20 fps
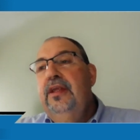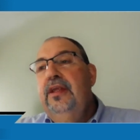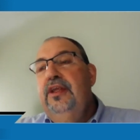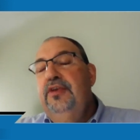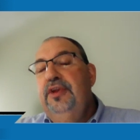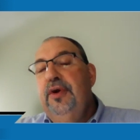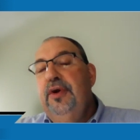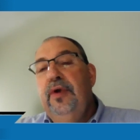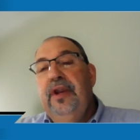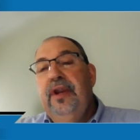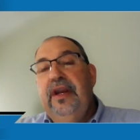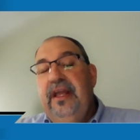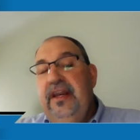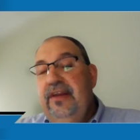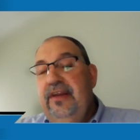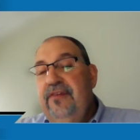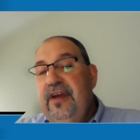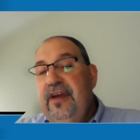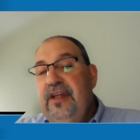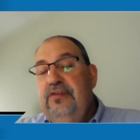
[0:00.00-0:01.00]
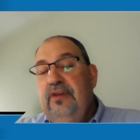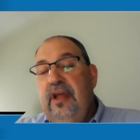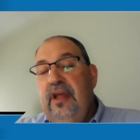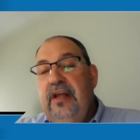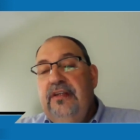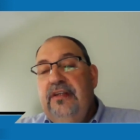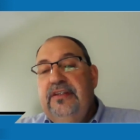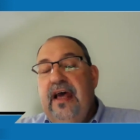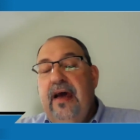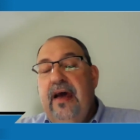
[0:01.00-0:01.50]
You do it an individual
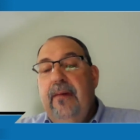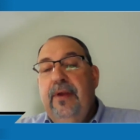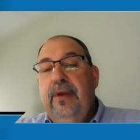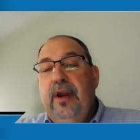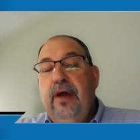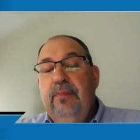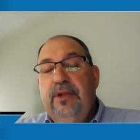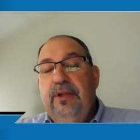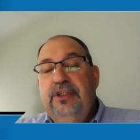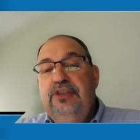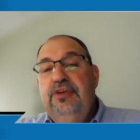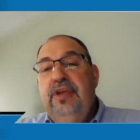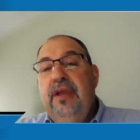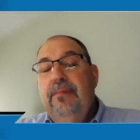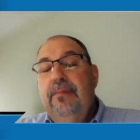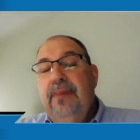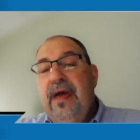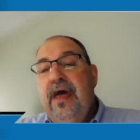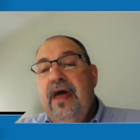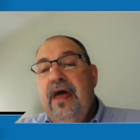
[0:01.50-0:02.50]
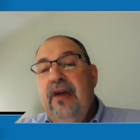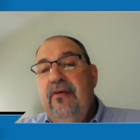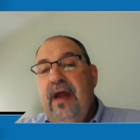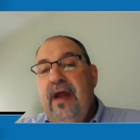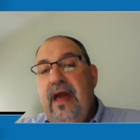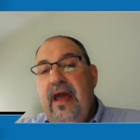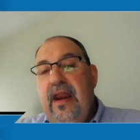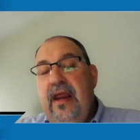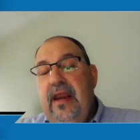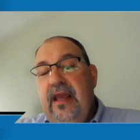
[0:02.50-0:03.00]
at a time, but you get
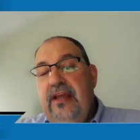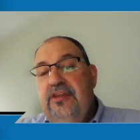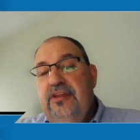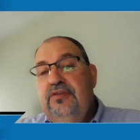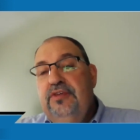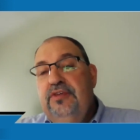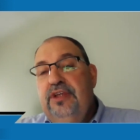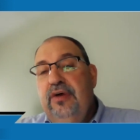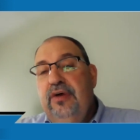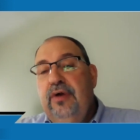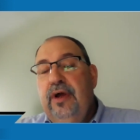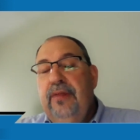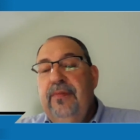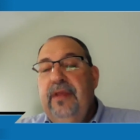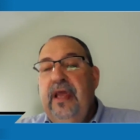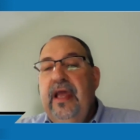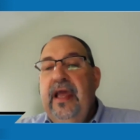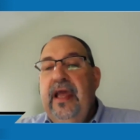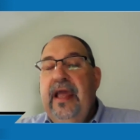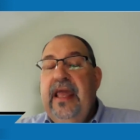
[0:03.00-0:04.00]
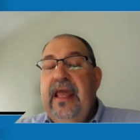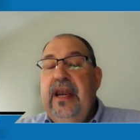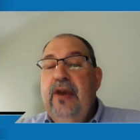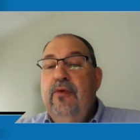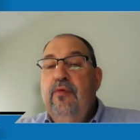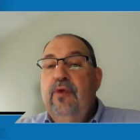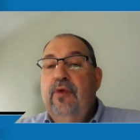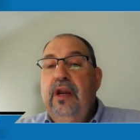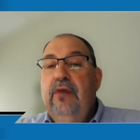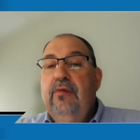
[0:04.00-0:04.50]
better at it as you do it. And
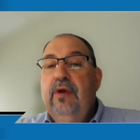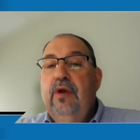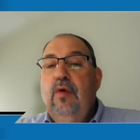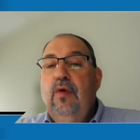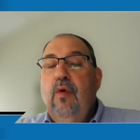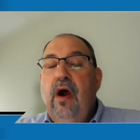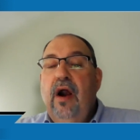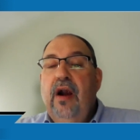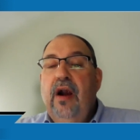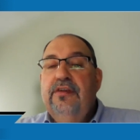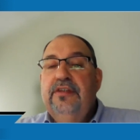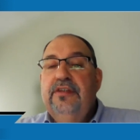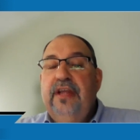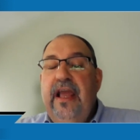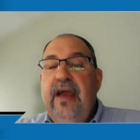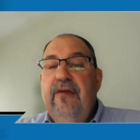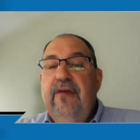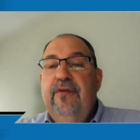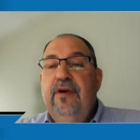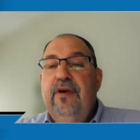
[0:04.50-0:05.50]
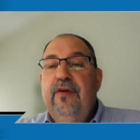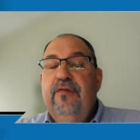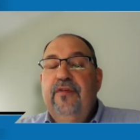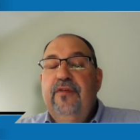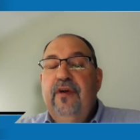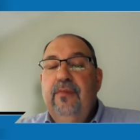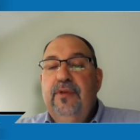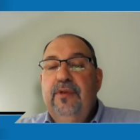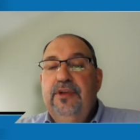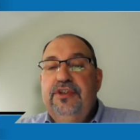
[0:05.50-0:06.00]
it really requires effort
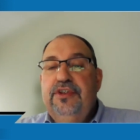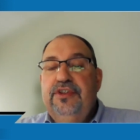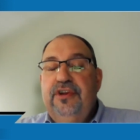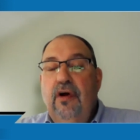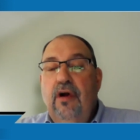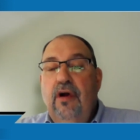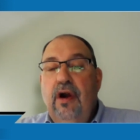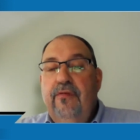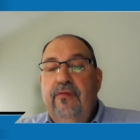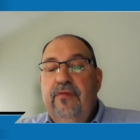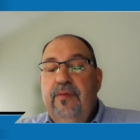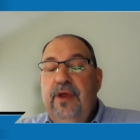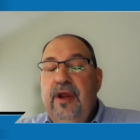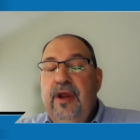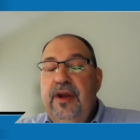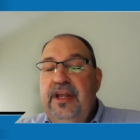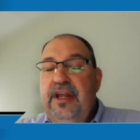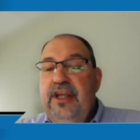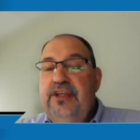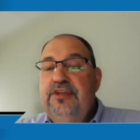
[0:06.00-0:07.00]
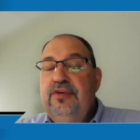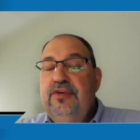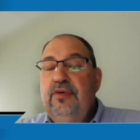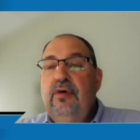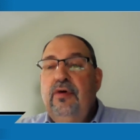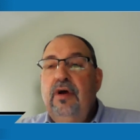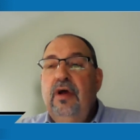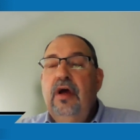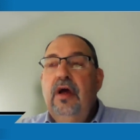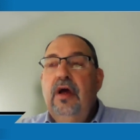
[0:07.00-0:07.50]
from the start, from the
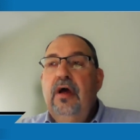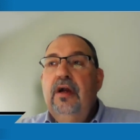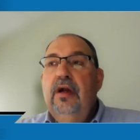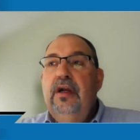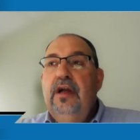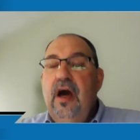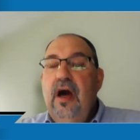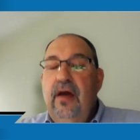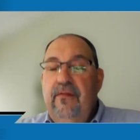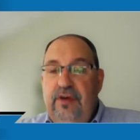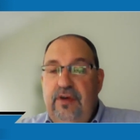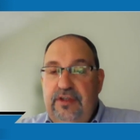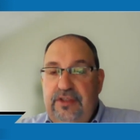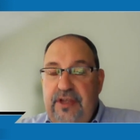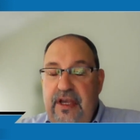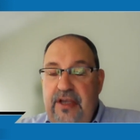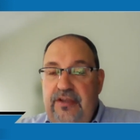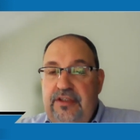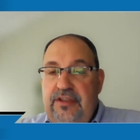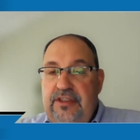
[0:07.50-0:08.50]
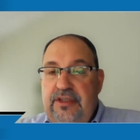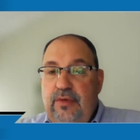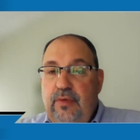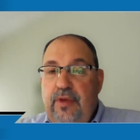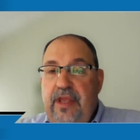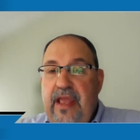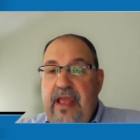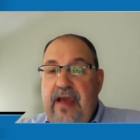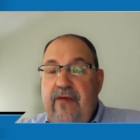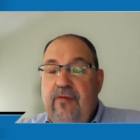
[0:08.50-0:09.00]
initial conversations that
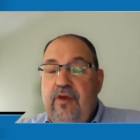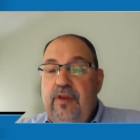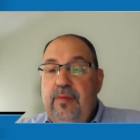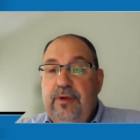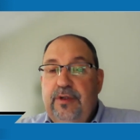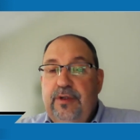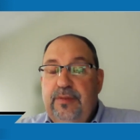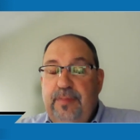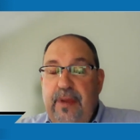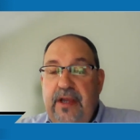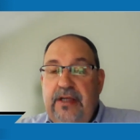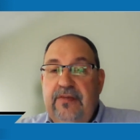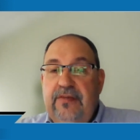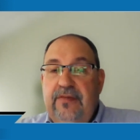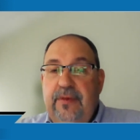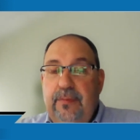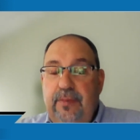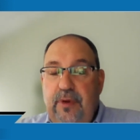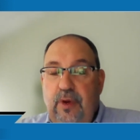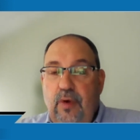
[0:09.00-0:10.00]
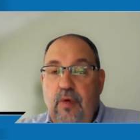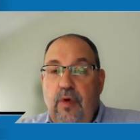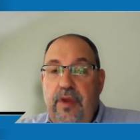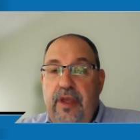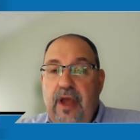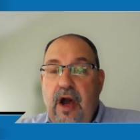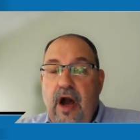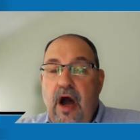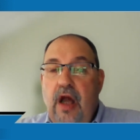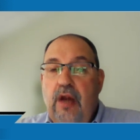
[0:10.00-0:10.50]
we have with a prospective
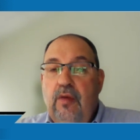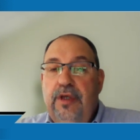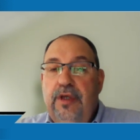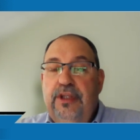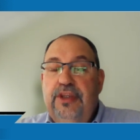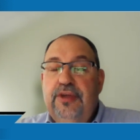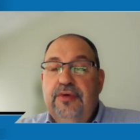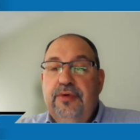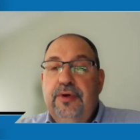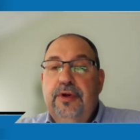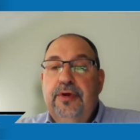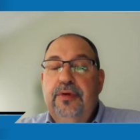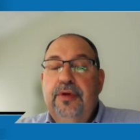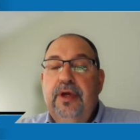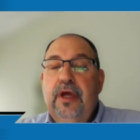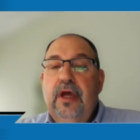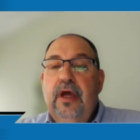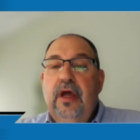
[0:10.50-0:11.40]
employee, all the way through